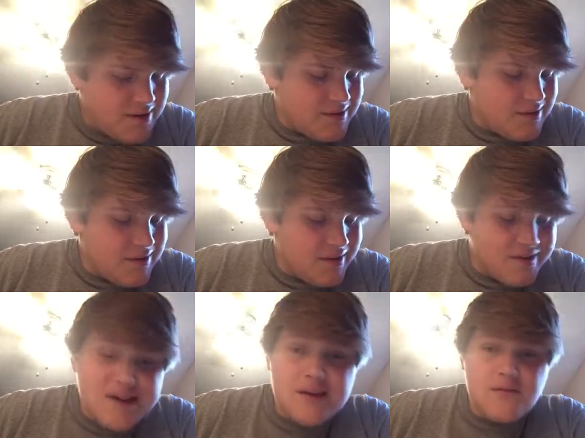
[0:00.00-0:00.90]
is
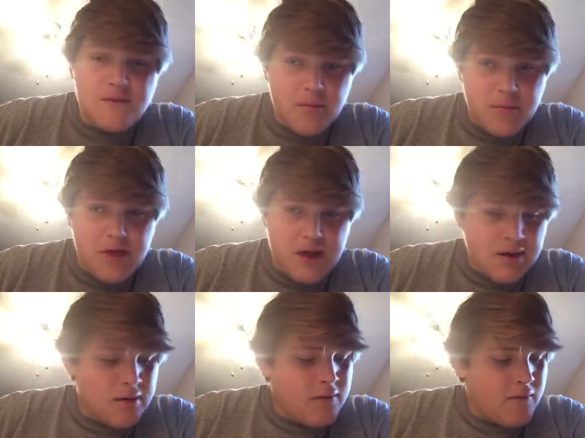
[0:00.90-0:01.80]
distinct from that
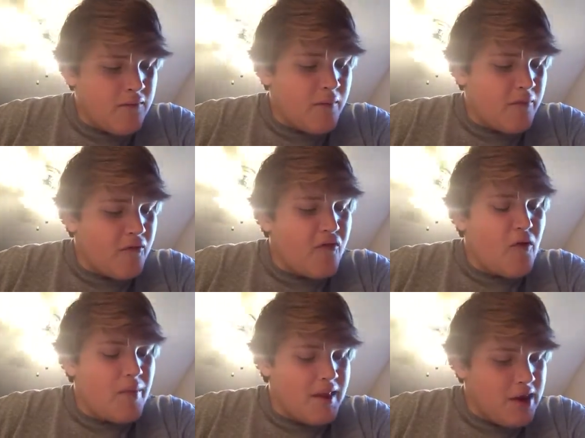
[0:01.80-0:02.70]
from
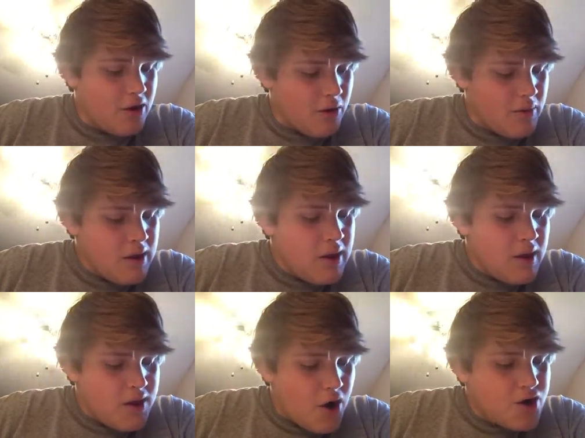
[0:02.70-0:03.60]
from the ego.
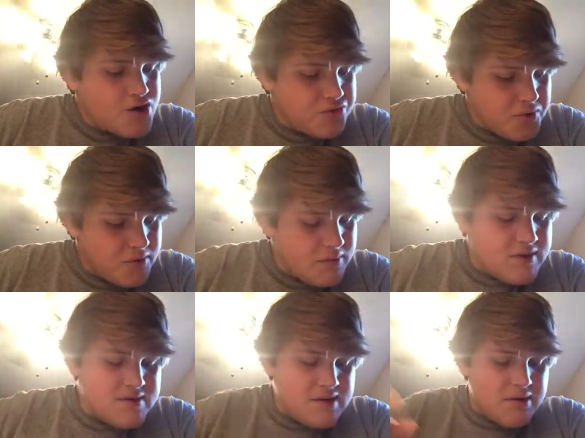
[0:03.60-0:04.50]
Young children,
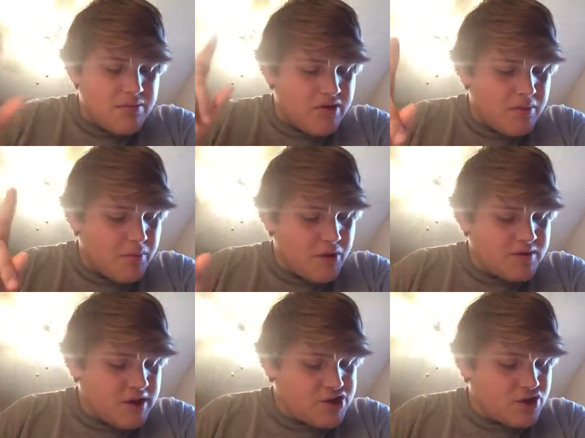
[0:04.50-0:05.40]
this is the the mirror
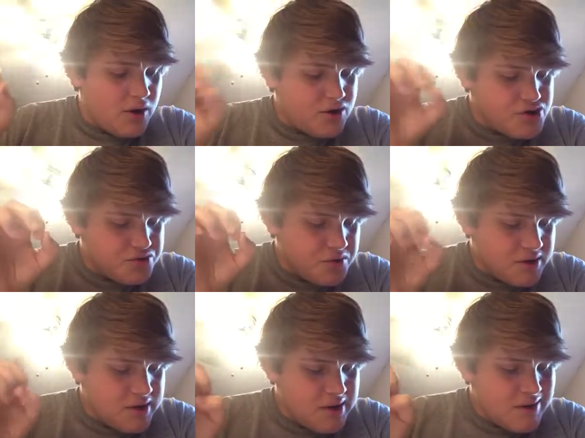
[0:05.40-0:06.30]
stage. Young
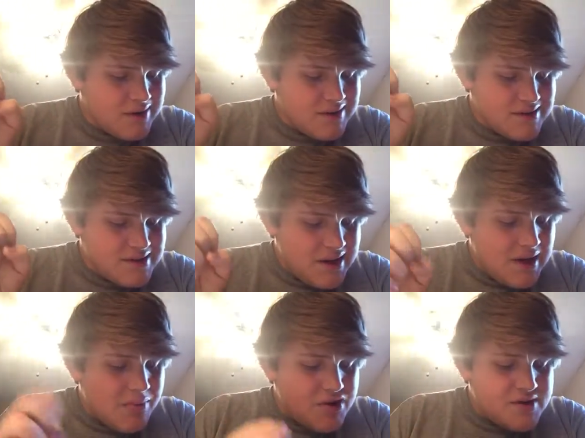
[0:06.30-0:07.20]
children
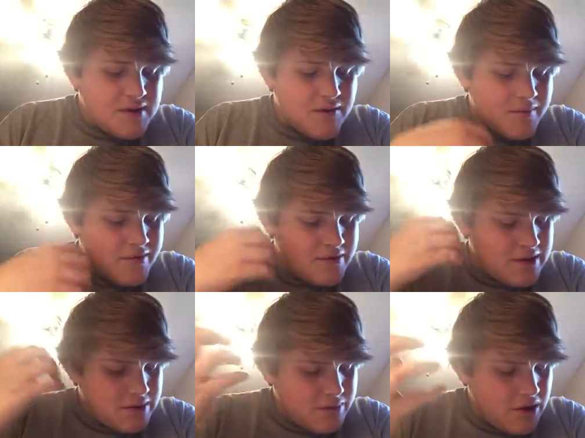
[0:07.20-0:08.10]
see images of themselves
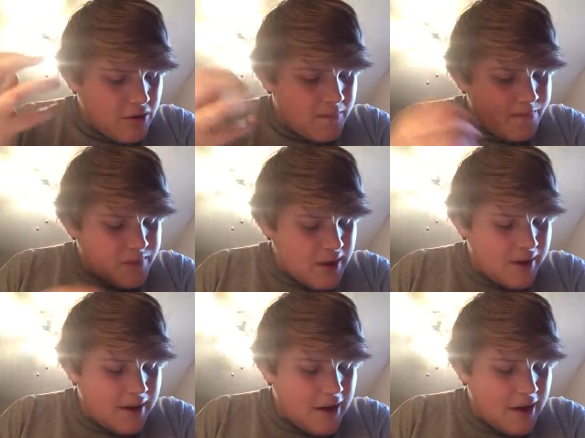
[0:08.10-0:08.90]
in the mirror and